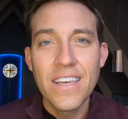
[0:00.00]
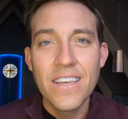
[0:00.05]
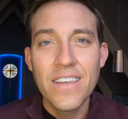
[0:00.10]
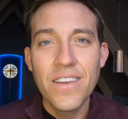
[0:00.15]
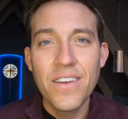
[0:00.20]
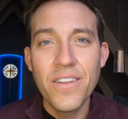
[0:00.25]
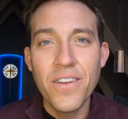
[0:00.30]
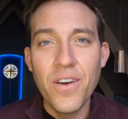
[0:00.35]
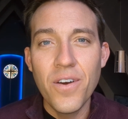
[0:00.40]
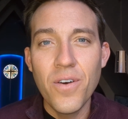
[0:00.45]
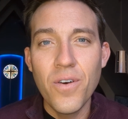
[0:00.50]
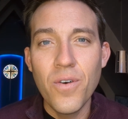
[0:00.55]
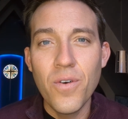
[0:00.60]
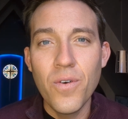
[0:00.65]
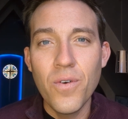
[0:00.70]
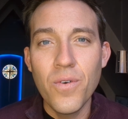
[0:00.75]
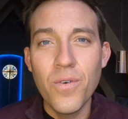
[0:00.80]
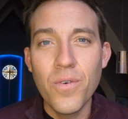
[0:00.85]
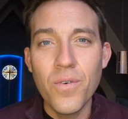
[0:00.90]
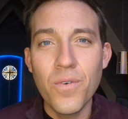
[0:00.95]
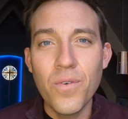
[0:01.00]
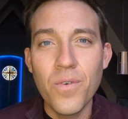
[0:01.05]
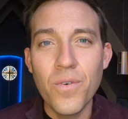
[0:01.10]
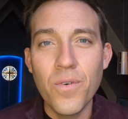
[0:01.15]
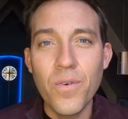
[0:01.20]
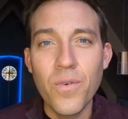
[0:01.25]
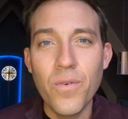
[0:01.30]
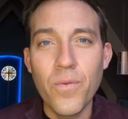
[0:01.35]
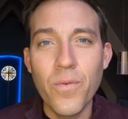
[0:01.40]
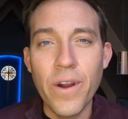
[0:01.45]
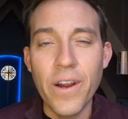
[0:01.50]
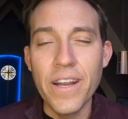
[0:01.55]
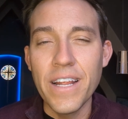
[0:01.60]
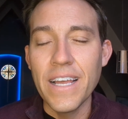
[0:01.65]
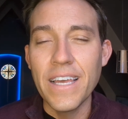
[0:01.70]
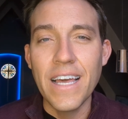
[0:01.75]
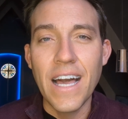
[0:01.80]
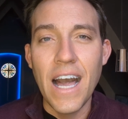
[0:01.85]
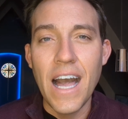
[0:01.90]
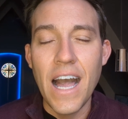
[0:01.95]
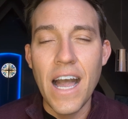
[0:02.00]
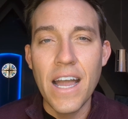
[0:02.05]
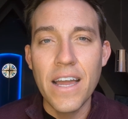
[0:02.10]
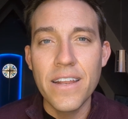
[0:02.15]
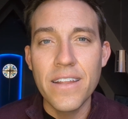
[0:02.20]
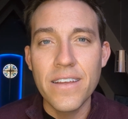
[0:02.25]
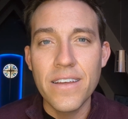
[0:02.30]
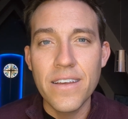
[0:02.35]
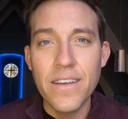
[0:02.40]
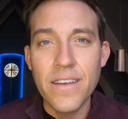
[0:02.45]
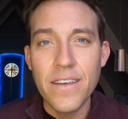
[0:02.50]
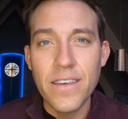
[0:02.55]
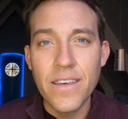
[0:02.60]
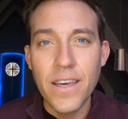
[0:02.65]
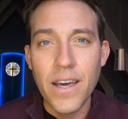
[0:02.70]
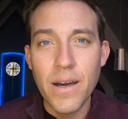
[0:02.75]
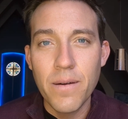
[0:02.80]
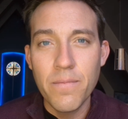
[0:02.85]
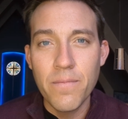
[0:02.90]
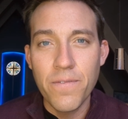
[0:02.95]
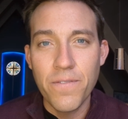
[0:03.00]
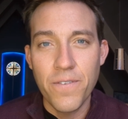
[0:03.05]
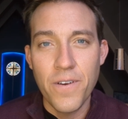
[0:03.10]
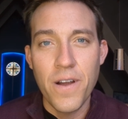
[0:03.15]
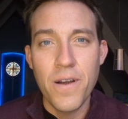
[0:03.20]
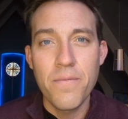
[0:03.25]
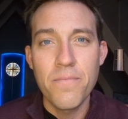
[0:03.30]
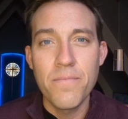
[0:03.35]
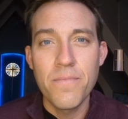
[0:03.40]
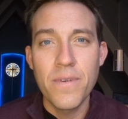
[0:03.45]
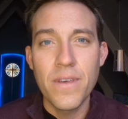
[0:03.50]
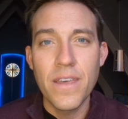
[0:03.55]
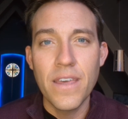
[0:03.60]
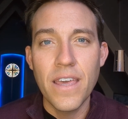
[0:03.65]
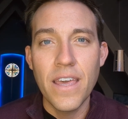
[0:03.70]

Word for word: you know, where did God come from?